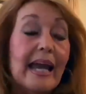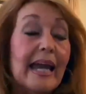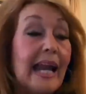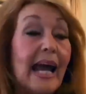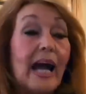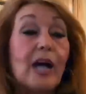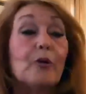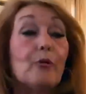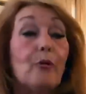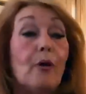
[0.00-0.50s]

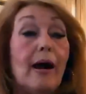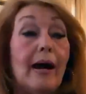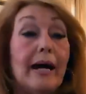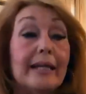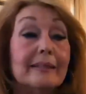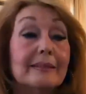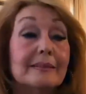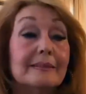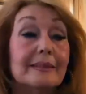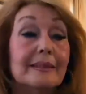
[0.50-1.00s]
I cry,
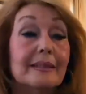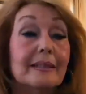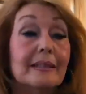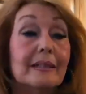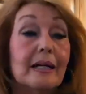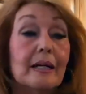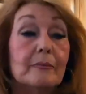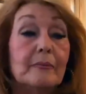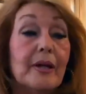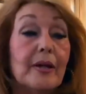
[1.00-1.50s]

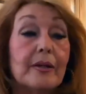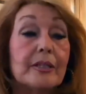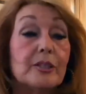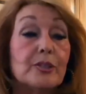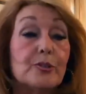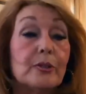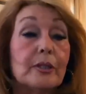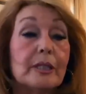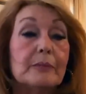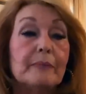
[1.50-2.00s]

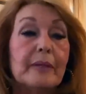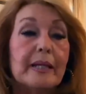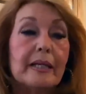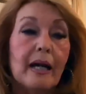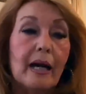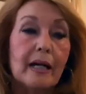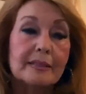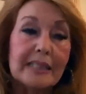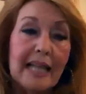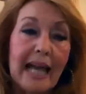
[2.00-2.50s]
American Trilogy,
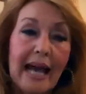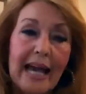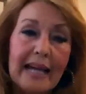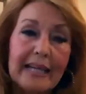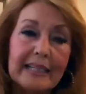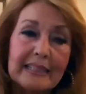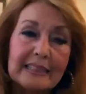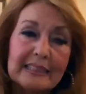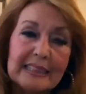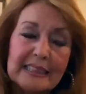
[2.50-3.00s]
because I
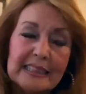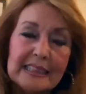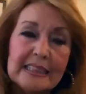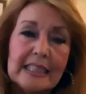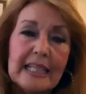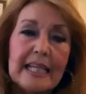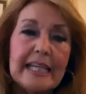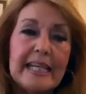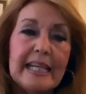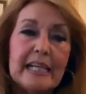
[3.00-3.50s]
could
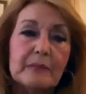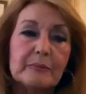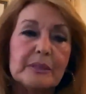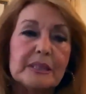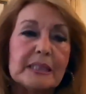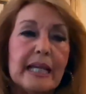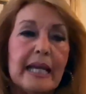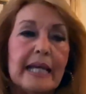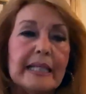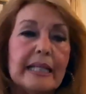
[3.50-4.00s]
see him
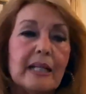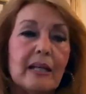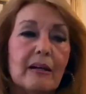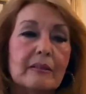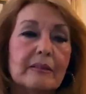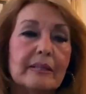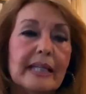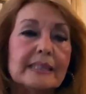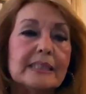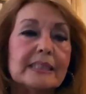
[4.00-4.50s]
standing
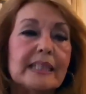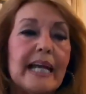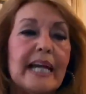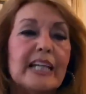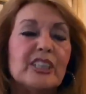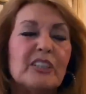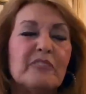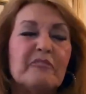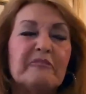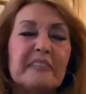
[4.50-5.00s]
on that
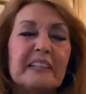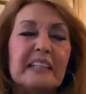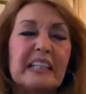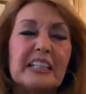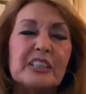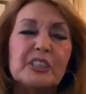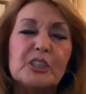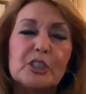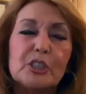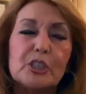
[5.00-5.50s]
stage and
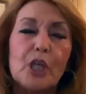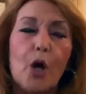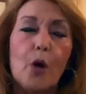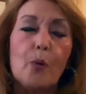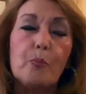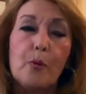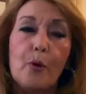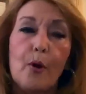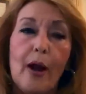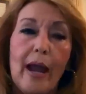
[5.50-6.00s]
feeling
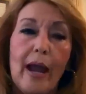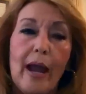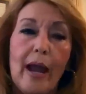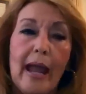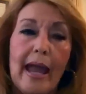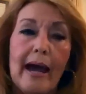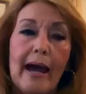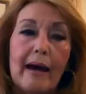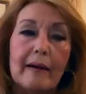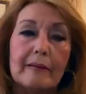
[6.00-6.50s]
so proud
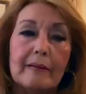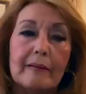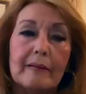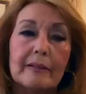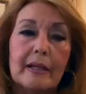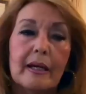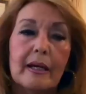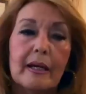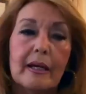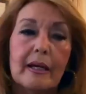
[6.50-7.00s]

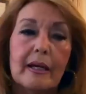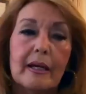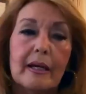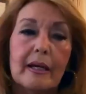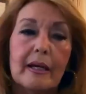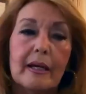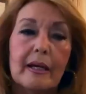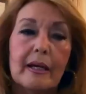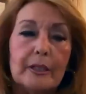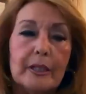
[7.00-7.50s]
to
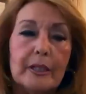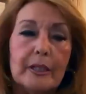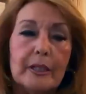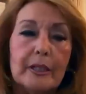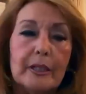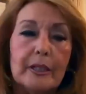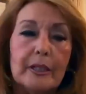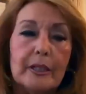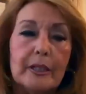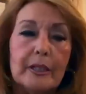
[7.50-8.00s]
be,
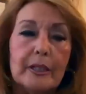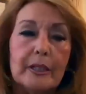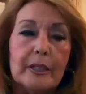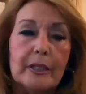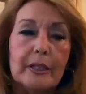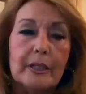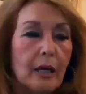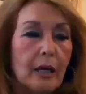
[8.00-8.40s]
you know,